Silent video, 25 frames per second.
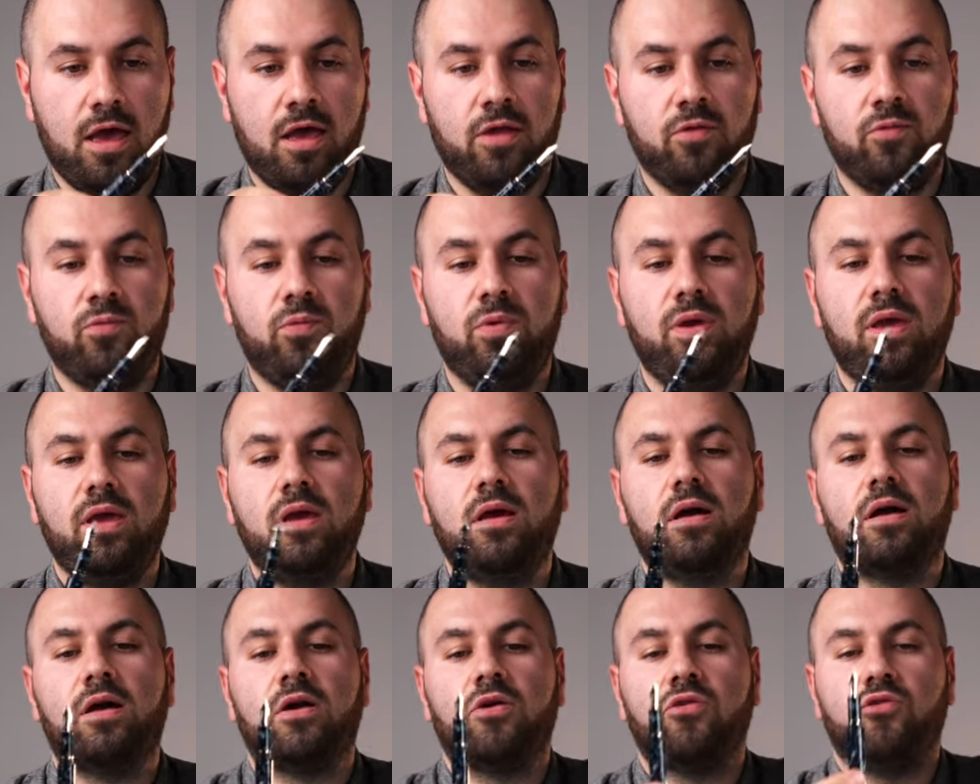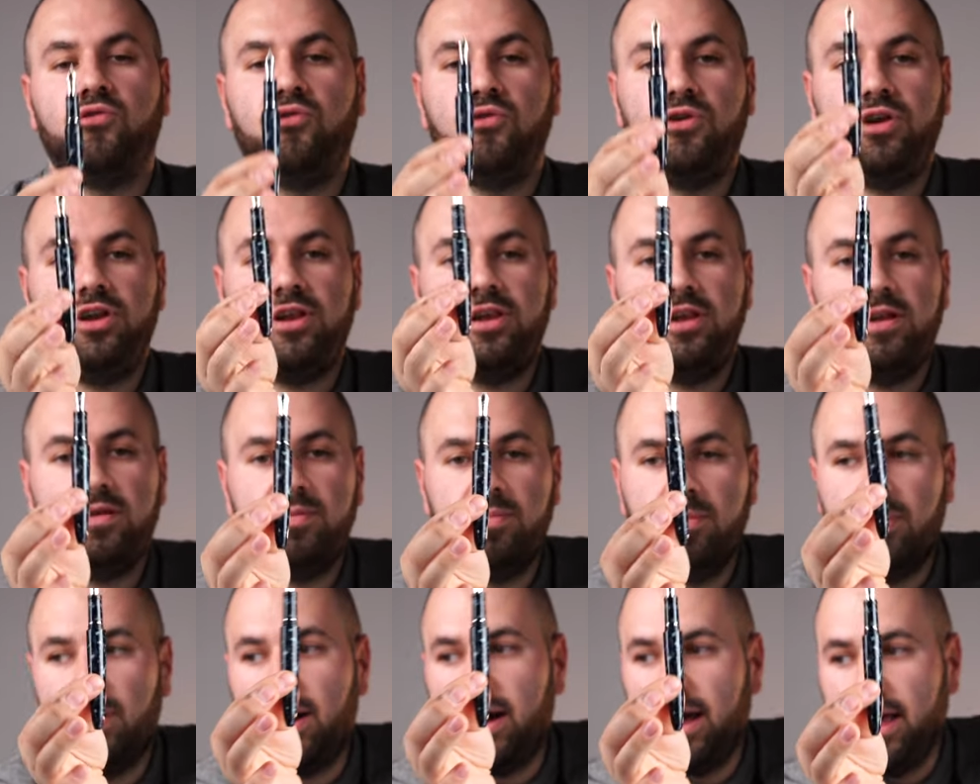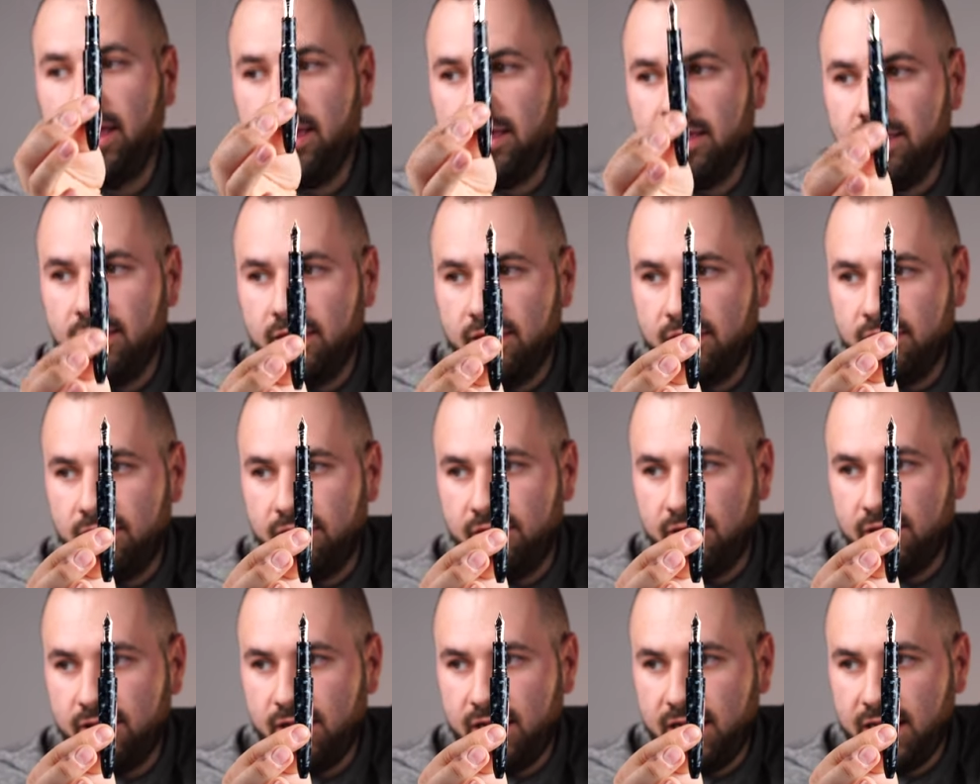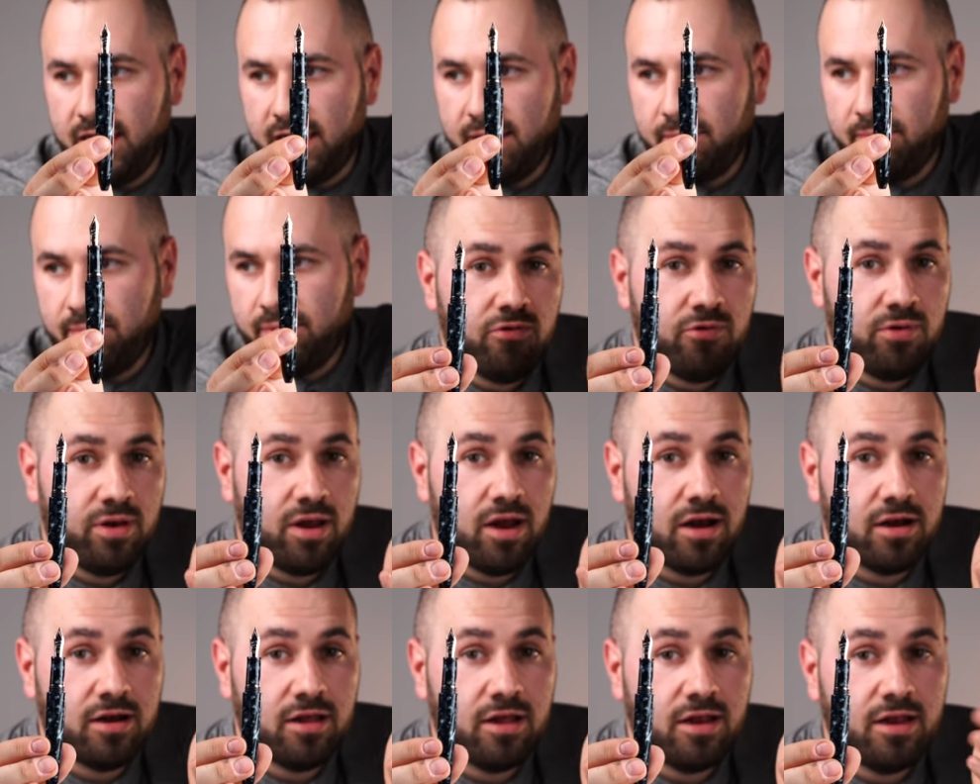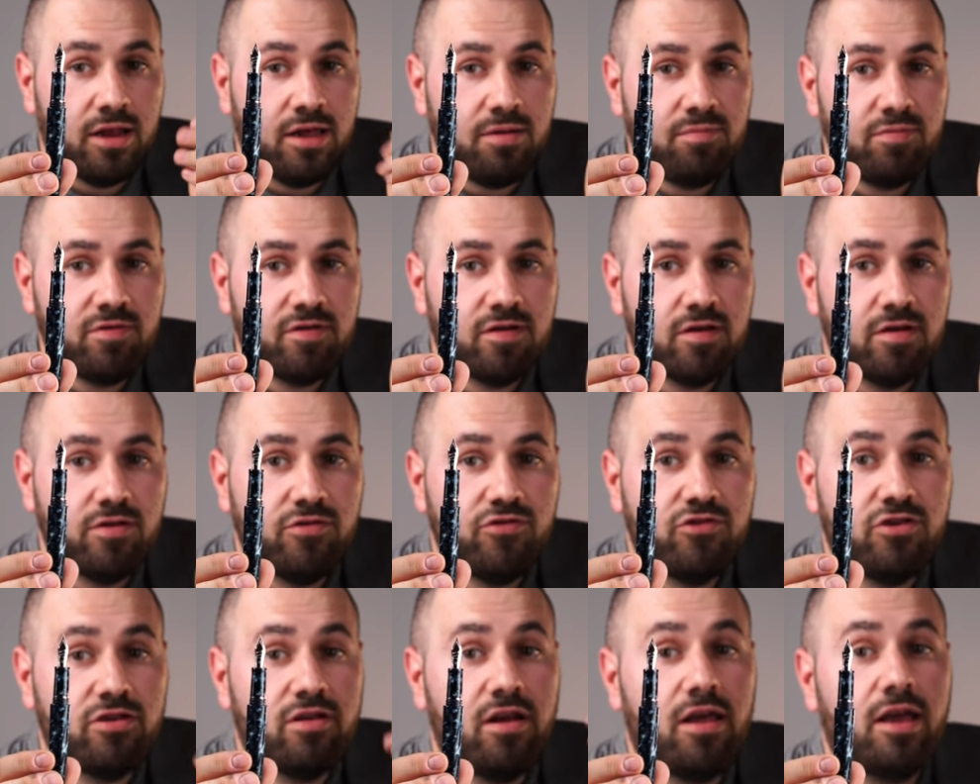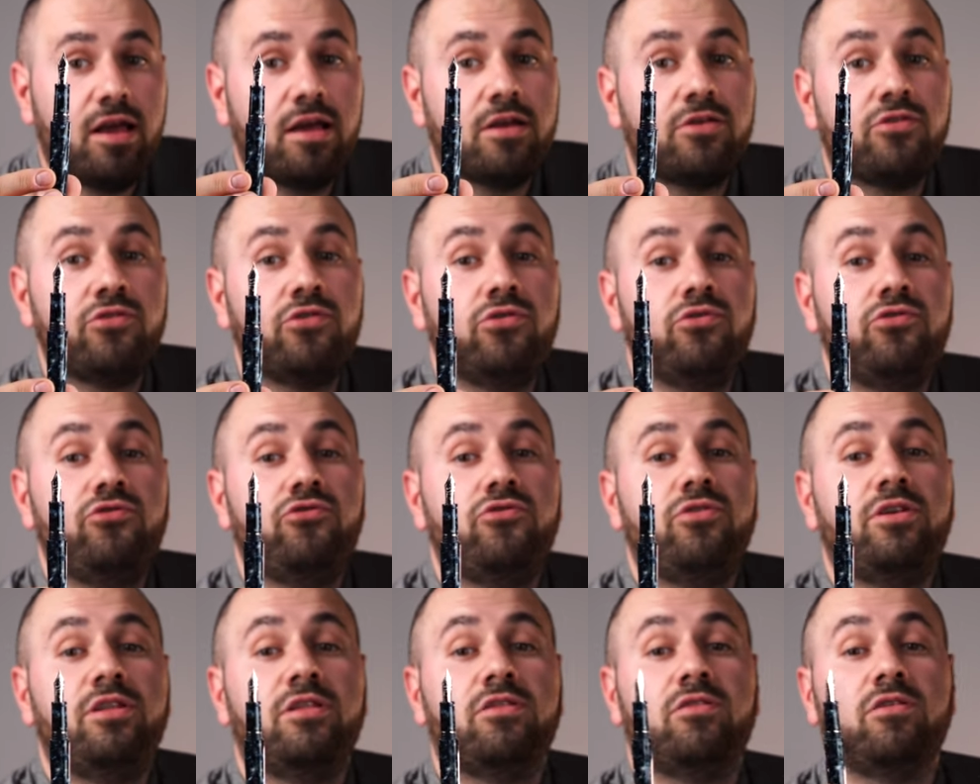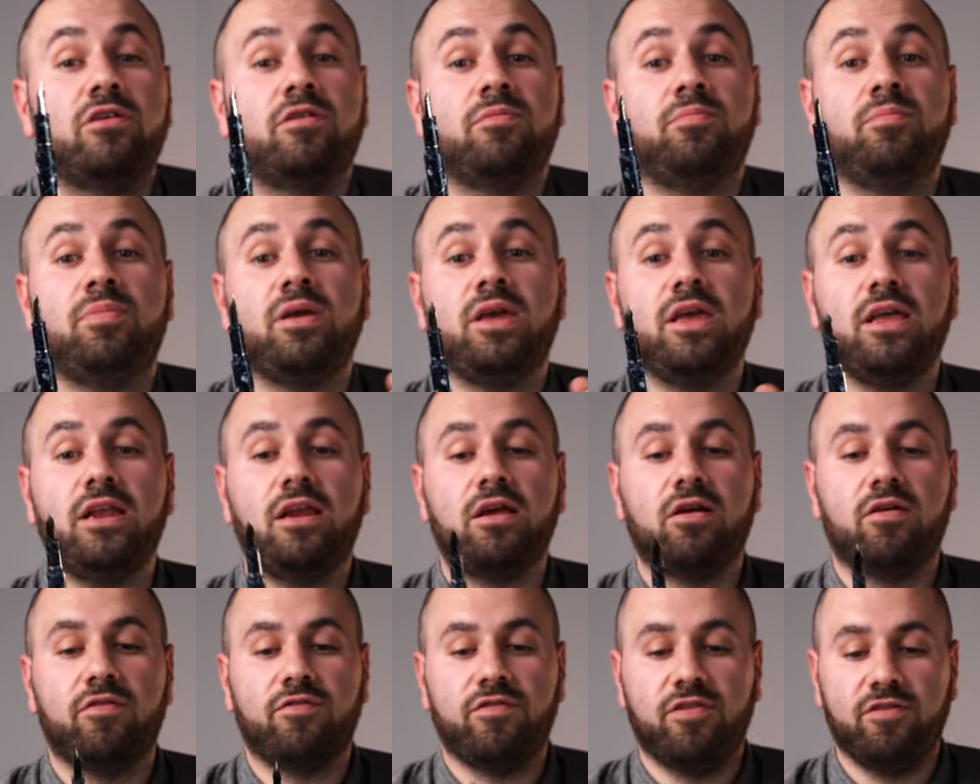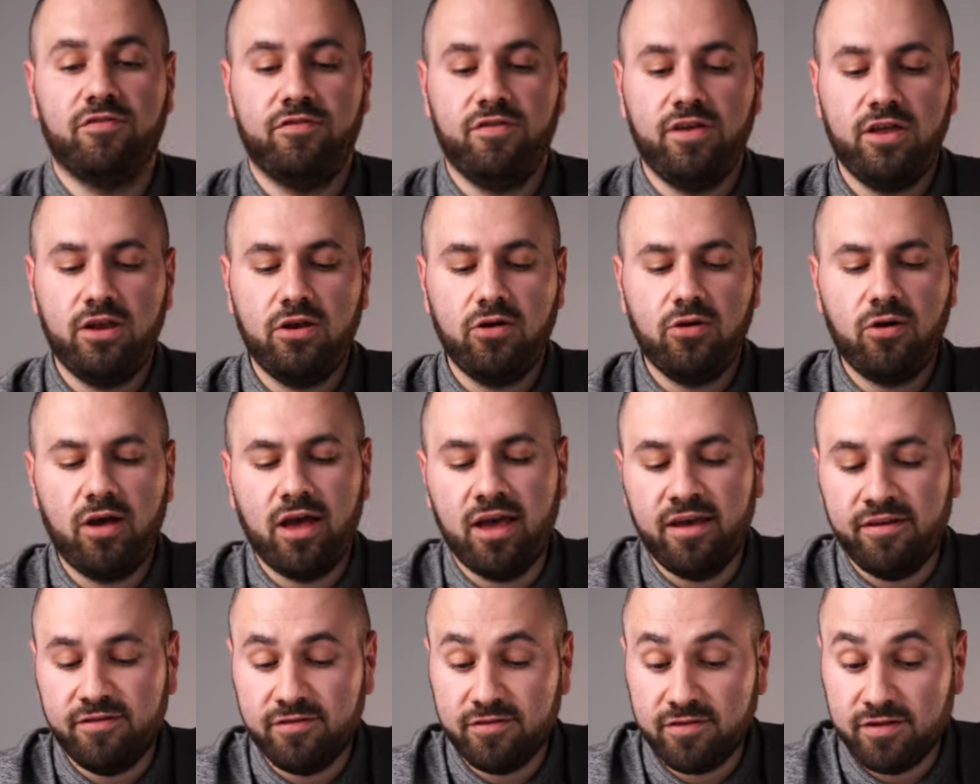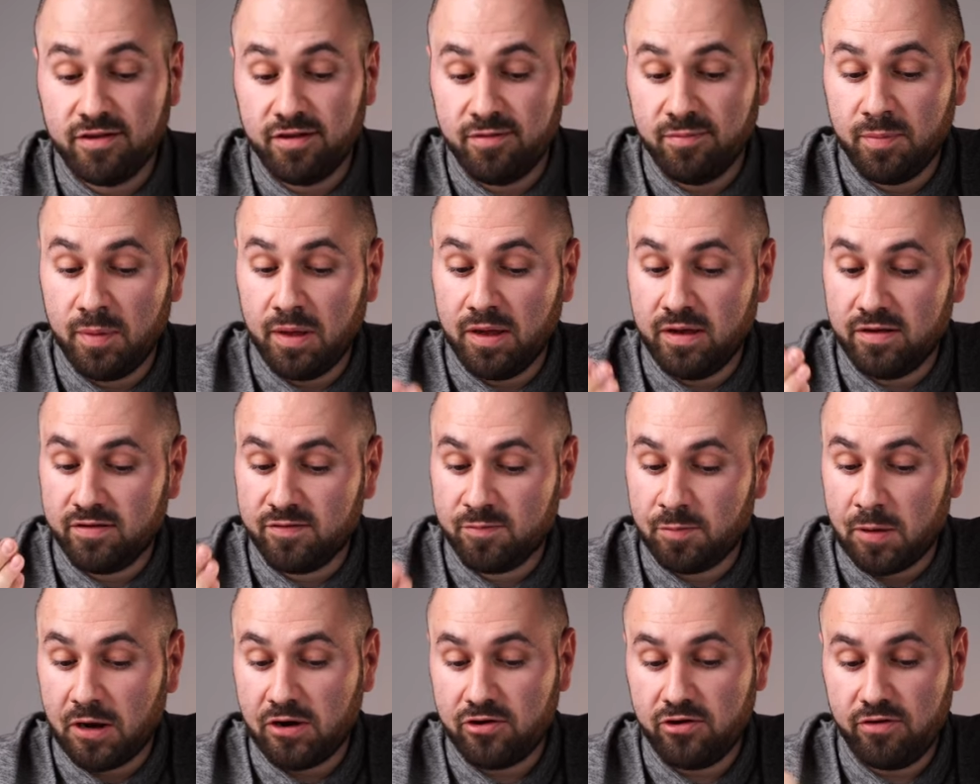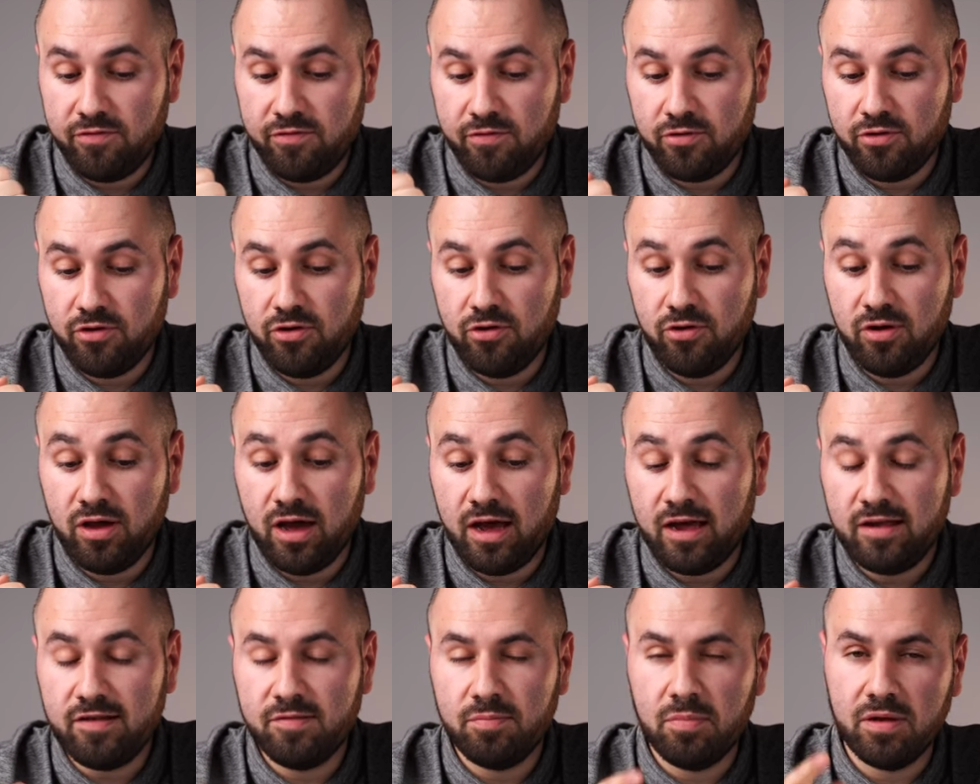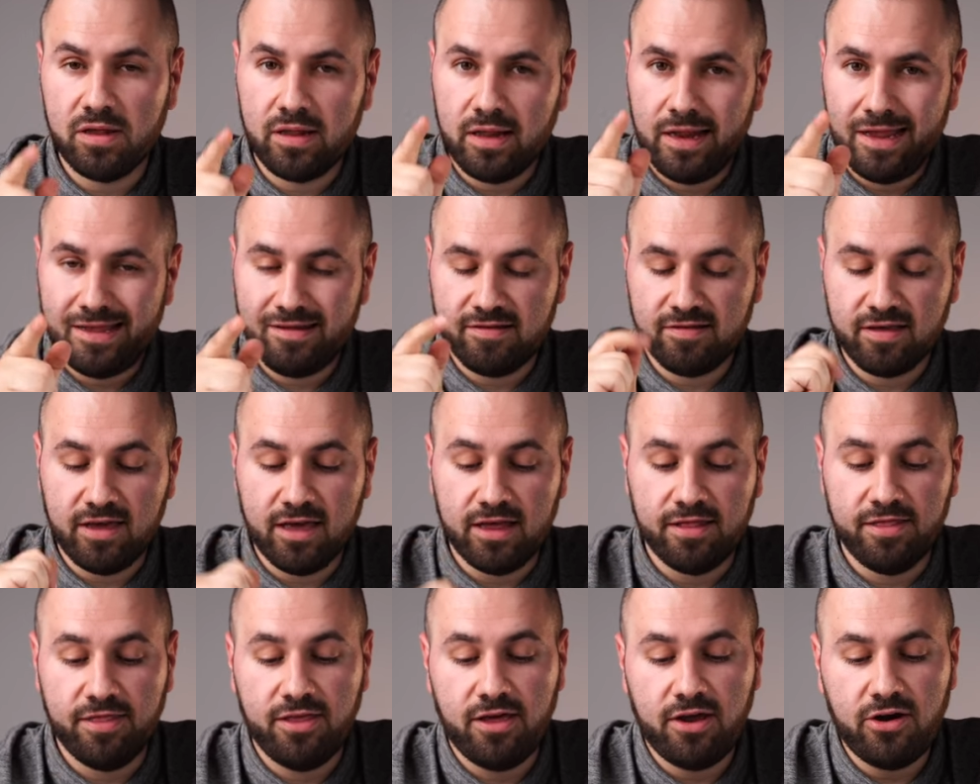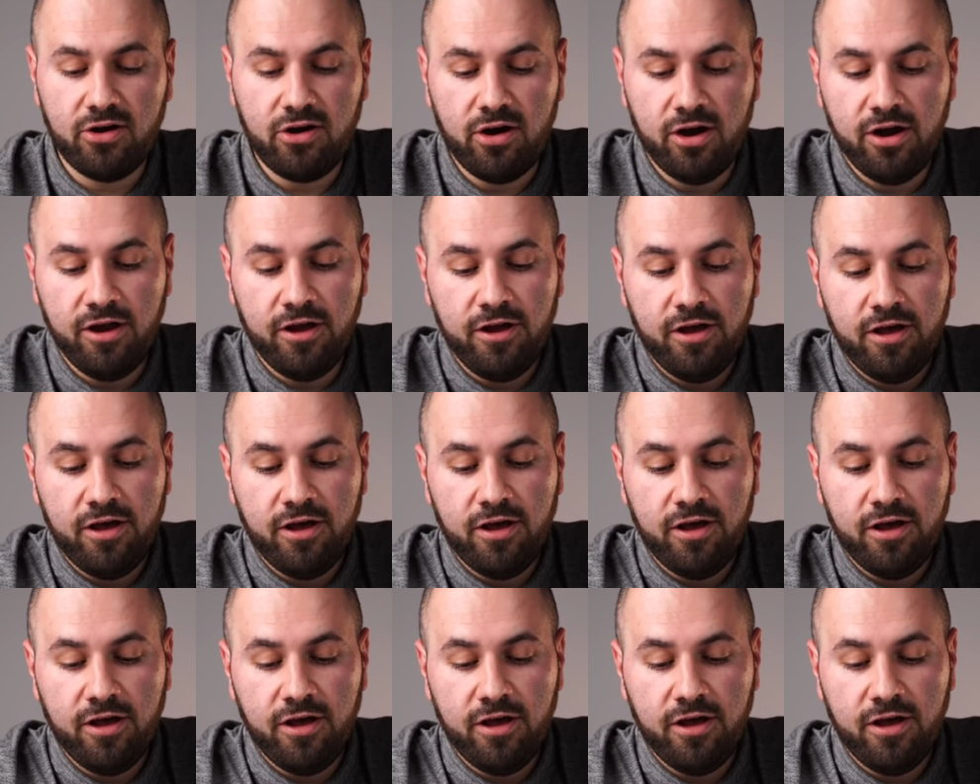And we are greeted by the nib. Regarding nibs, just like I told you in the beginning of the video, I have something special for you guys, but let's get there.